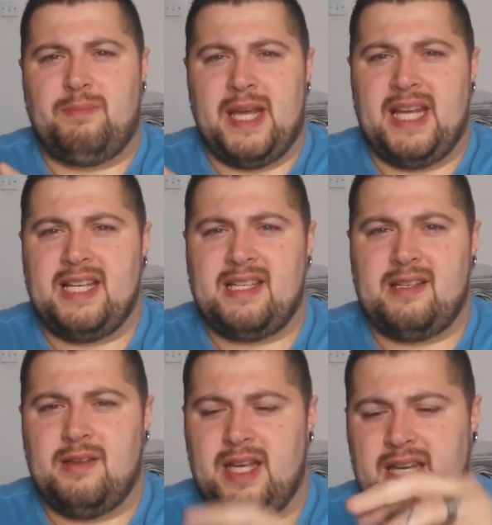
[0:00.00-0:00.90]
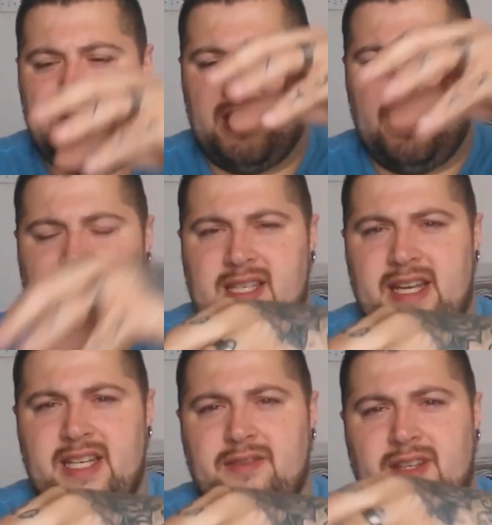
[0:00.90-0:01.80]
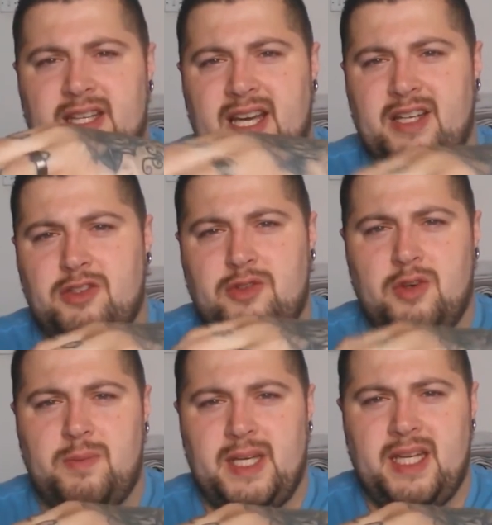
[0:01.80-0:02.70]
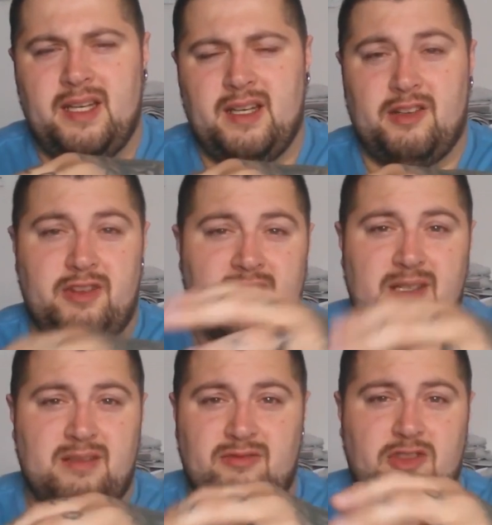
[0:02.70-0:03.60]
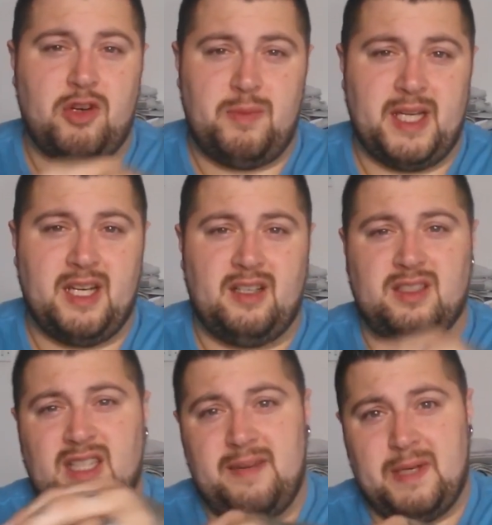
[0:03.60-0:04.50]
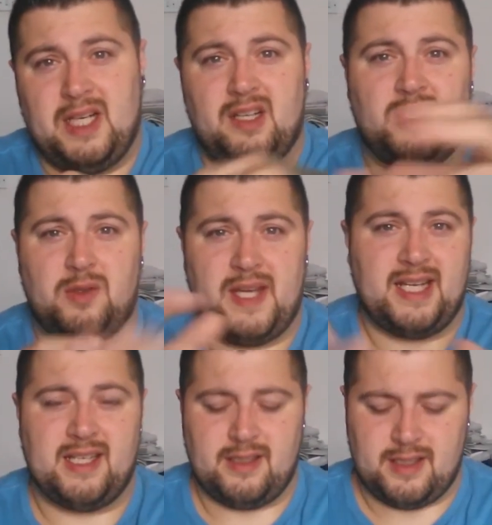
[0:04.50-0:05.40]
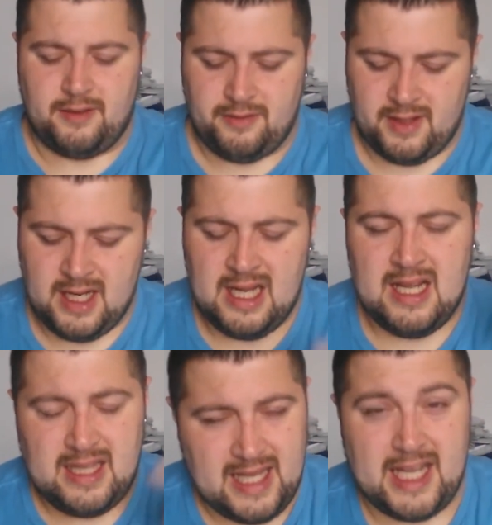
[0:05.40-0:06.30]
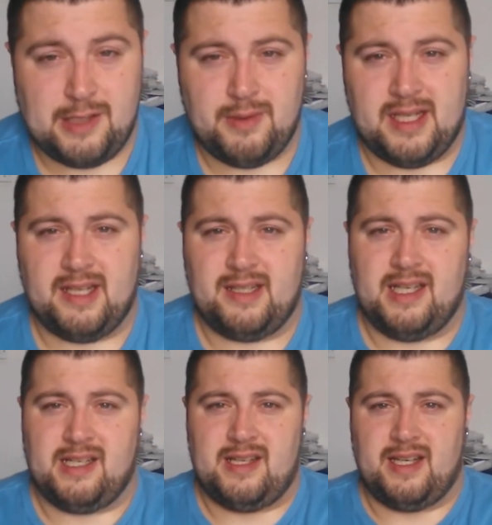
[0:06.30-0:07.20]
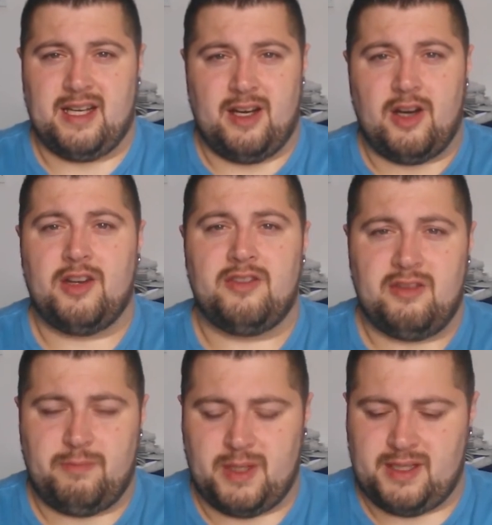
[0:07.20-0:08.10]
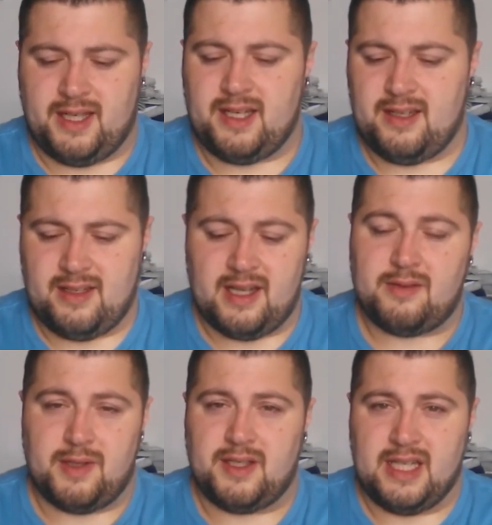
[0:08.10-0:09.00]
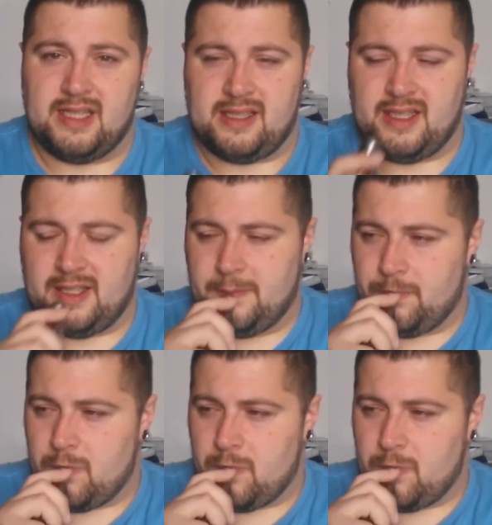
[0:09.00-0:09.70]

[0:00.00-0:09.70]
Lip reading: base, and then inside you've got that strawberry strawberry curd, lemon curd, all that kind of stuff. That's what that tastes like, 100%. That's what it tastes like.